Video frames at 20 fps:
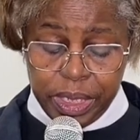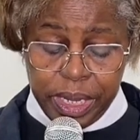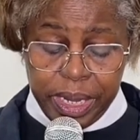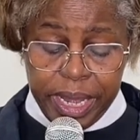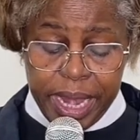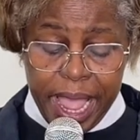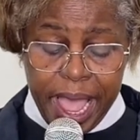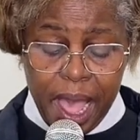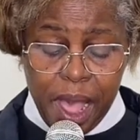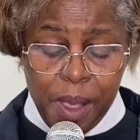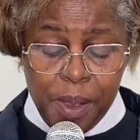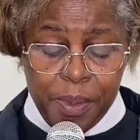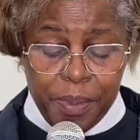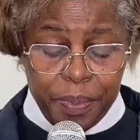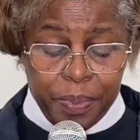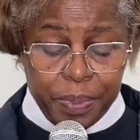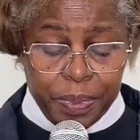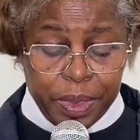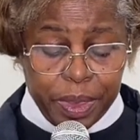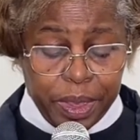Now,
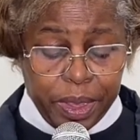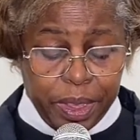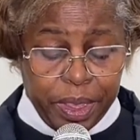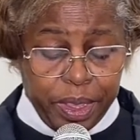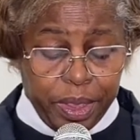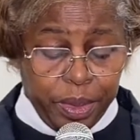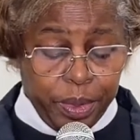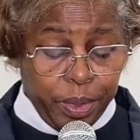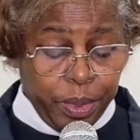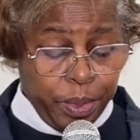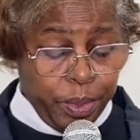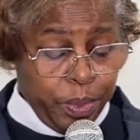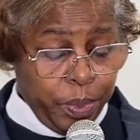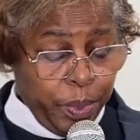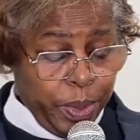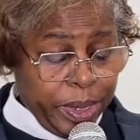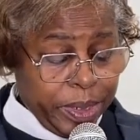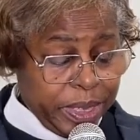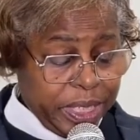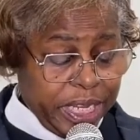
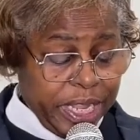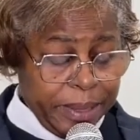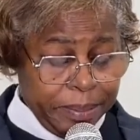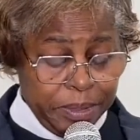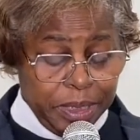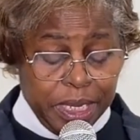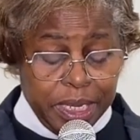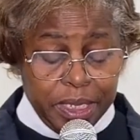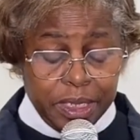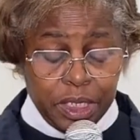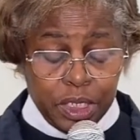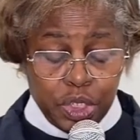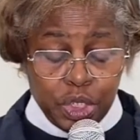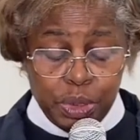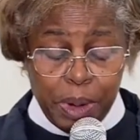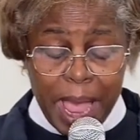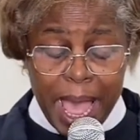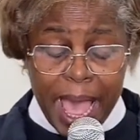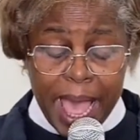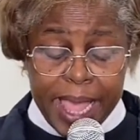we're attempting to
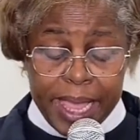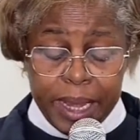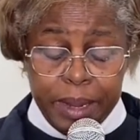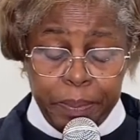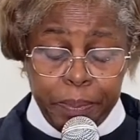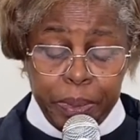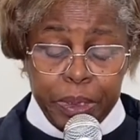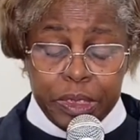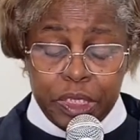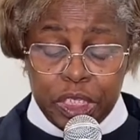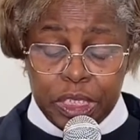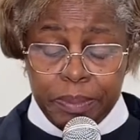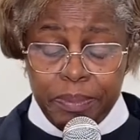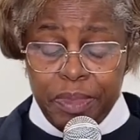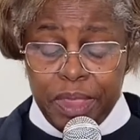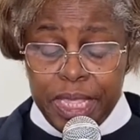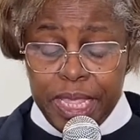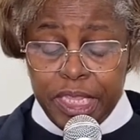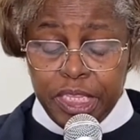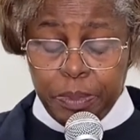try and put some
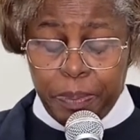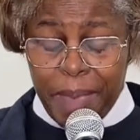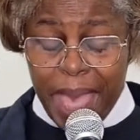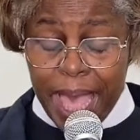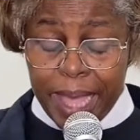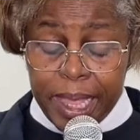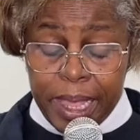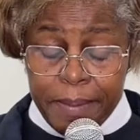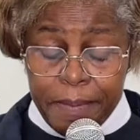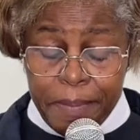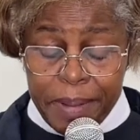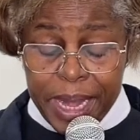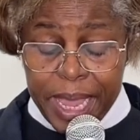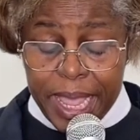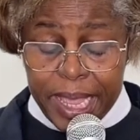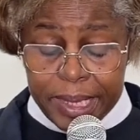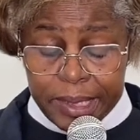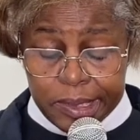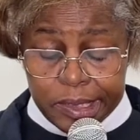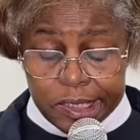things back in
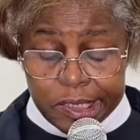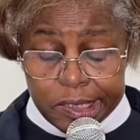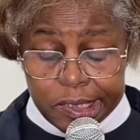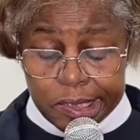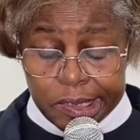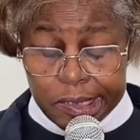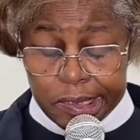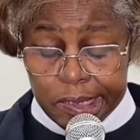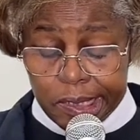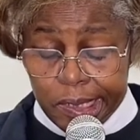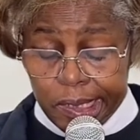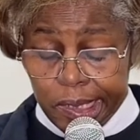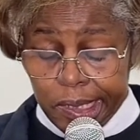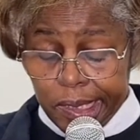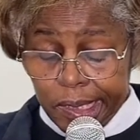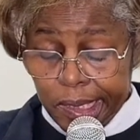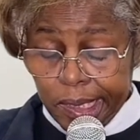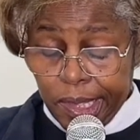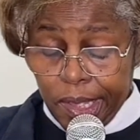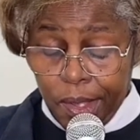place,
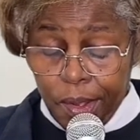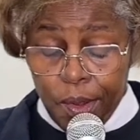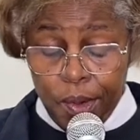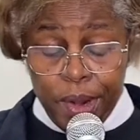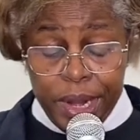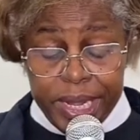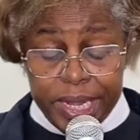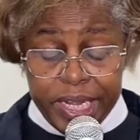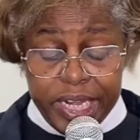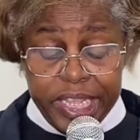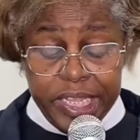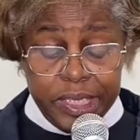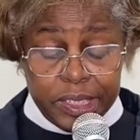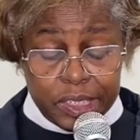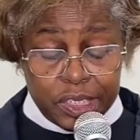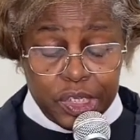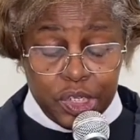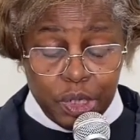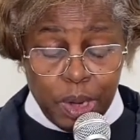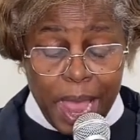or at
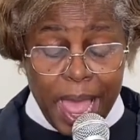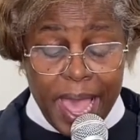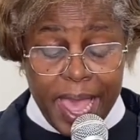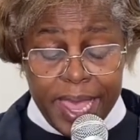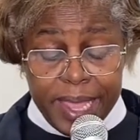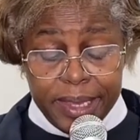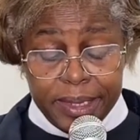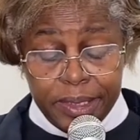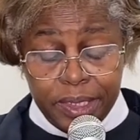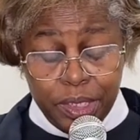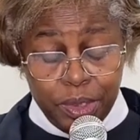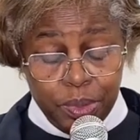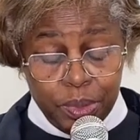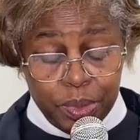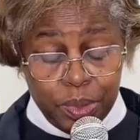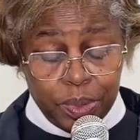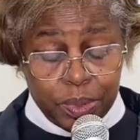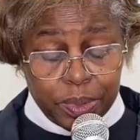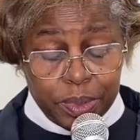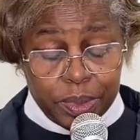least trying
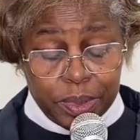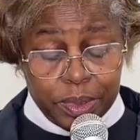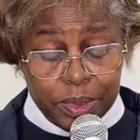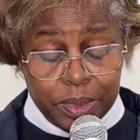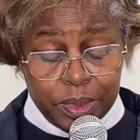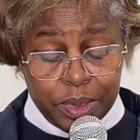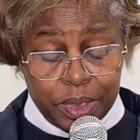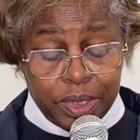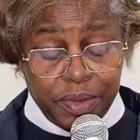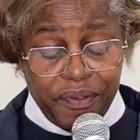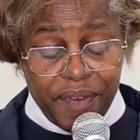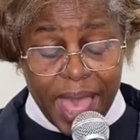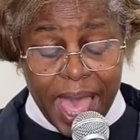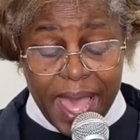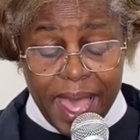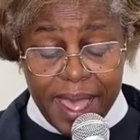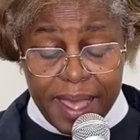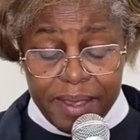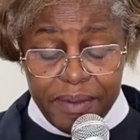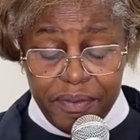to
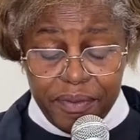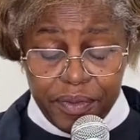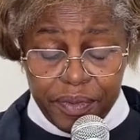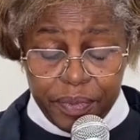survive.